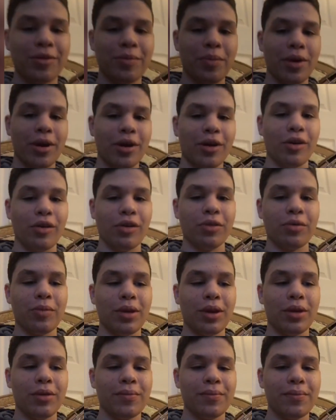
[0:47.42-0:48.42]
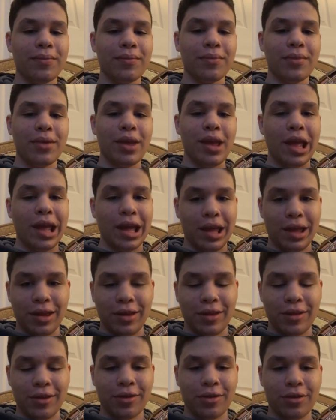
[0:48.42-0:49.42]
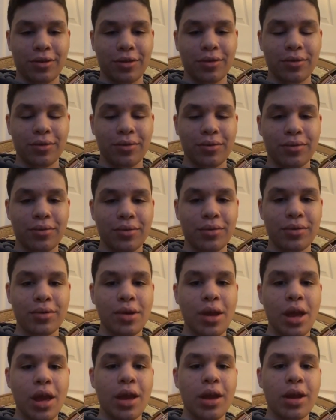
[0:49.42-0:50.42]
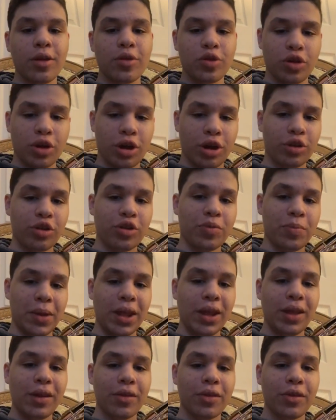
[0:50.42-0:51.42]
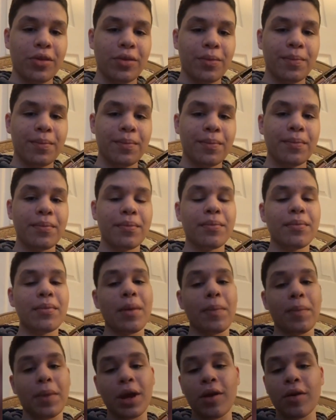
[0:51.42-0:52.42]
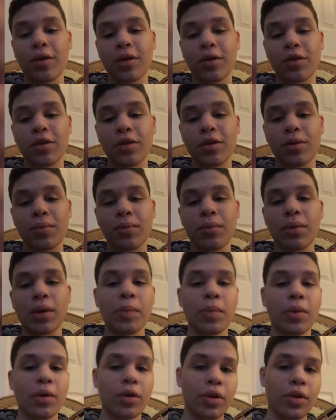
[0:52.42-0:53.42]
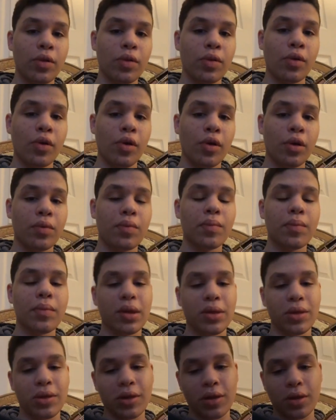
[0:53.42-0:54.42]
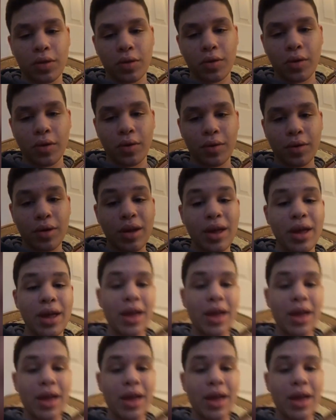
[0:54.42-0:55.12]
inspires me is Josh Speaks, my parents, my brother in law, my sister,